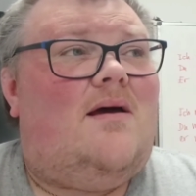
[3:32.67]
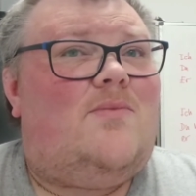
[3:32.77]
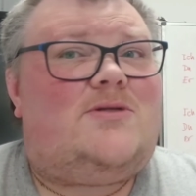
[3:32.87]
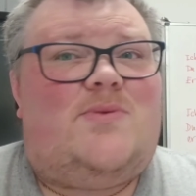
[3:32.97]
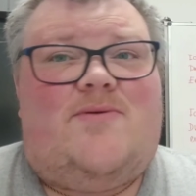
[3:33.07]

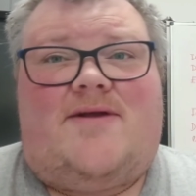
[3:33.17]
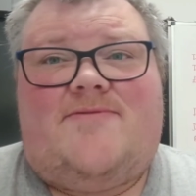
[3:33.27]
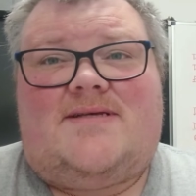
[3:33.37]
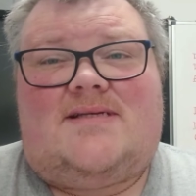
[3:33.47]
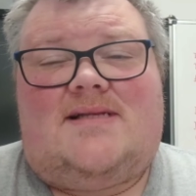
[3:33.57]
which we read
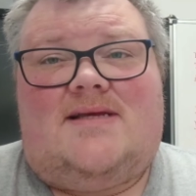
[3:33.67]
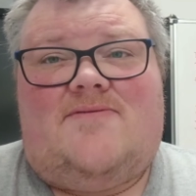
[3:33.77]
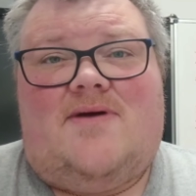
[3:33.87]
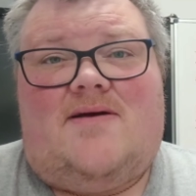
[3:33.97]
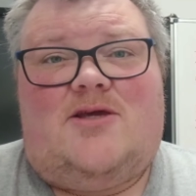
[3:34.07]
recently
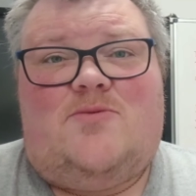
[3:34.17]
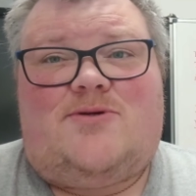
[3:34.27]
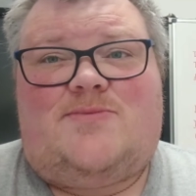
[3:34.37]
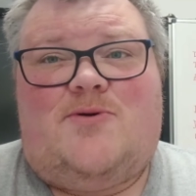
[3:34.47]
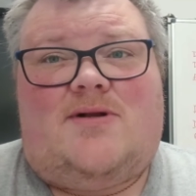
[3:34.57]
for our
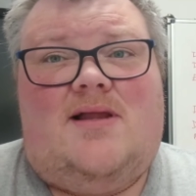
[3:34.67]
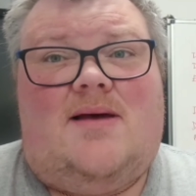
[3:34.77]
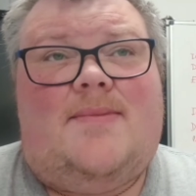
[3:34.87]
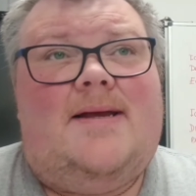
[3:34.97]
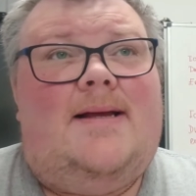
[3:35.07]
humorous book
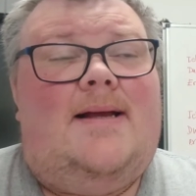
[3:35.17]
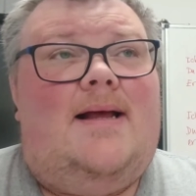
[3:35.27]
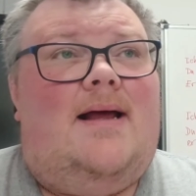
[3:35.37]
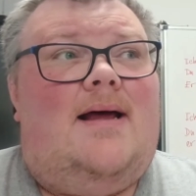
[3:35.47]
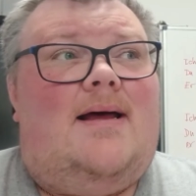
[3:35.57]
club.
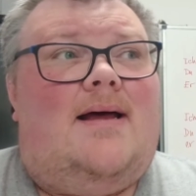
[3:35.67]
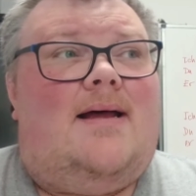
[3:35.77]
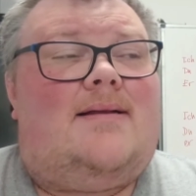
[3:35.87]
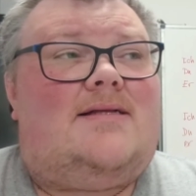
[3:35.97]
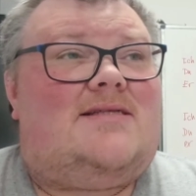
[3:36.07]

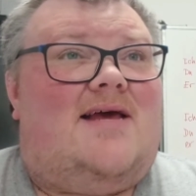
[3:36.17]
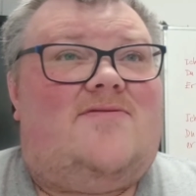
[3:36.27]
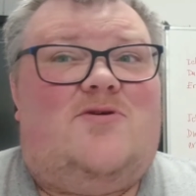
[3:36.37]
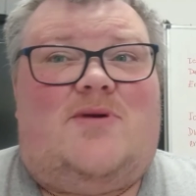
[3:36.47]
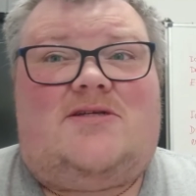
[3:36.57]
Doesn't have
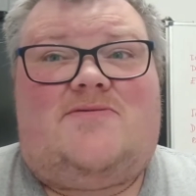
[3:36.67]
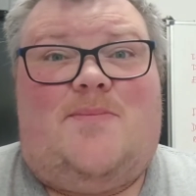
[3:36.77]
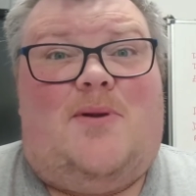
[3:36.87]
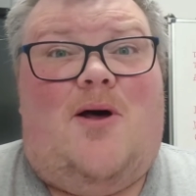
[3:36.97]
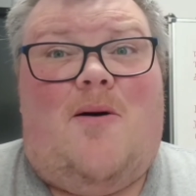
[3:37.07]
too much of a
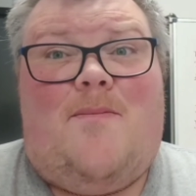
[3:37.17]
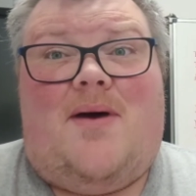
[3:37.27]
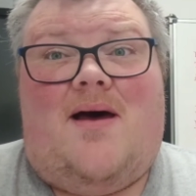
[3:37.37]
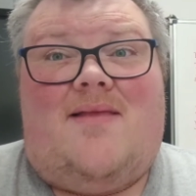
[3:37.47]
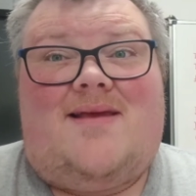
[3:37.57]
plot,
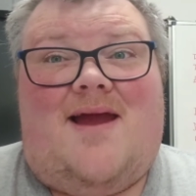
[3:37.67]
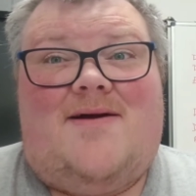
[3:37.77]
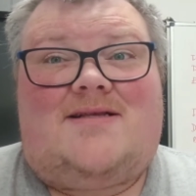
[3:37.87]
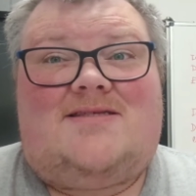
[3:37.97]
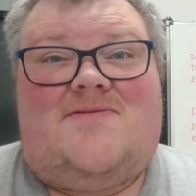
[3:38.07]
but the
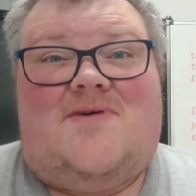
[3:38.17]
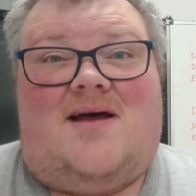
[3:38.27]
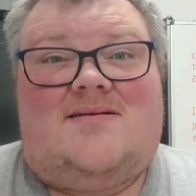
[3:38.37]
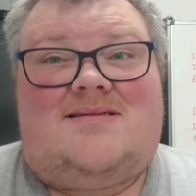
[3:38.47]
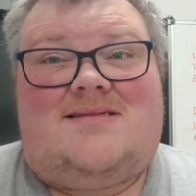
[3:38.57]
characters are
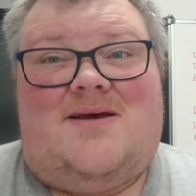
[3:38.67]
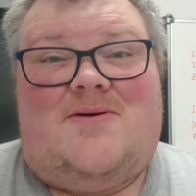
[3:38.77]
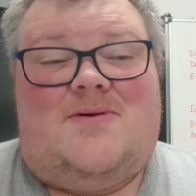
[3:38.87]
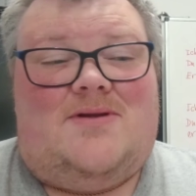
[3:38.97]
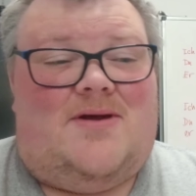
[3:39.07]
fun, so
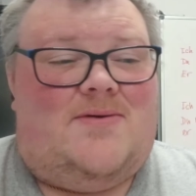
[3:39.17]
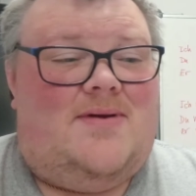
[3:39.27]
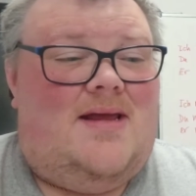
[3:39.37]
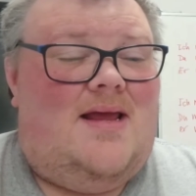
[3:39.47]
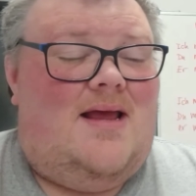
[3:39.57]

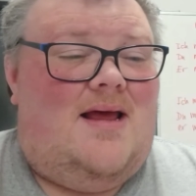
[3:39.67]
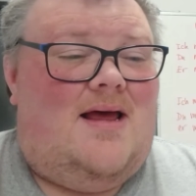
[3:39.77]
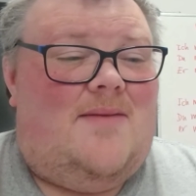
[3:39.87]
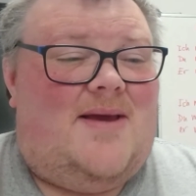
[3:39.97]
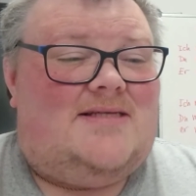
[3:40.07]

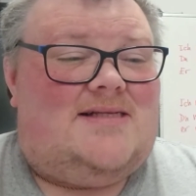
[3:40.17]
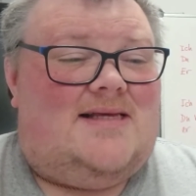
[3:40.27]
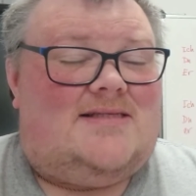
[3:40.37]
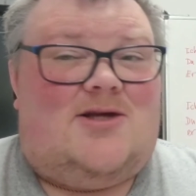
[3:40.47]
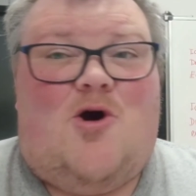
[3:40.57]

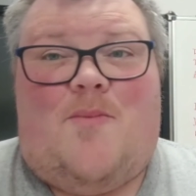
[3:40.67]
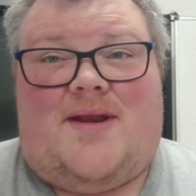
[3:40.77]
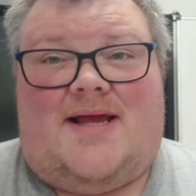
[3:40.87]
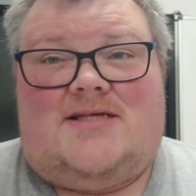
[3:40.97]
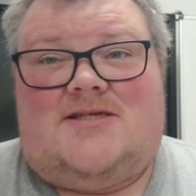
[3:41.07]
basically it's a
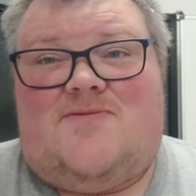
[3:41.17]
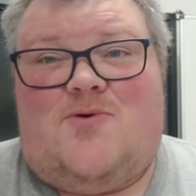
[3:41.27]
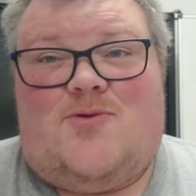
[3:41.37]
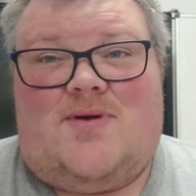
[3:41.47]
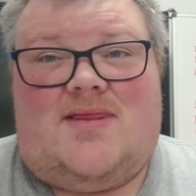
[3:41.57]
combination of all
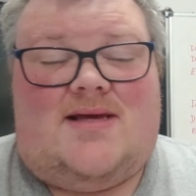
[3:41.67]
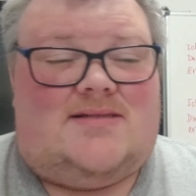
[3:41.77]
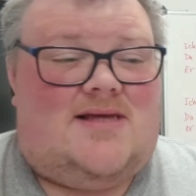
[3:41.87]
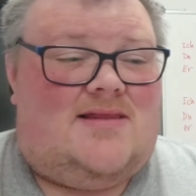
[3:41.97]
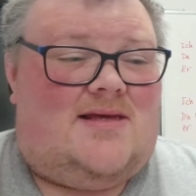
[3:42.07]
three
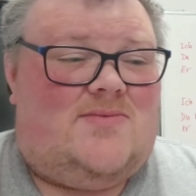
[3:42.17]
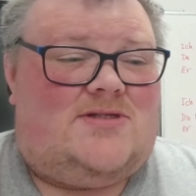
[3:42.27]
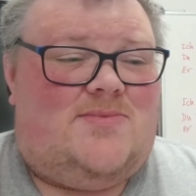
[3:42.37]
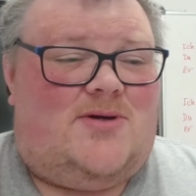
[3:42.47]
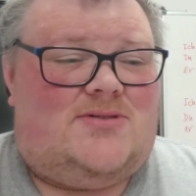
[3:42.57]
things, I think,
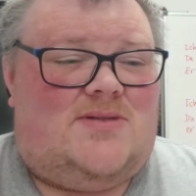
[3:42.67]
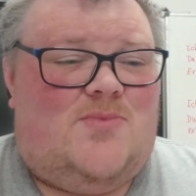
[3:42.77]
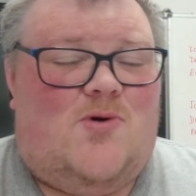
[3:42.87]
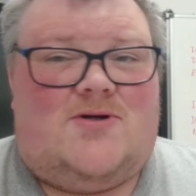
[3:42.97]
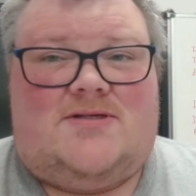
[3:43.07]
which are most
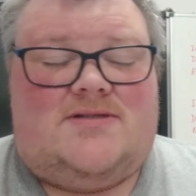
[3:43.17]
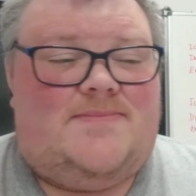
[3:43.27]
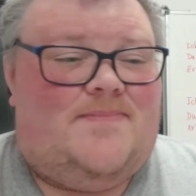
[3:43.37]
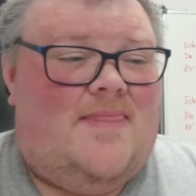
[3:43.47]
important.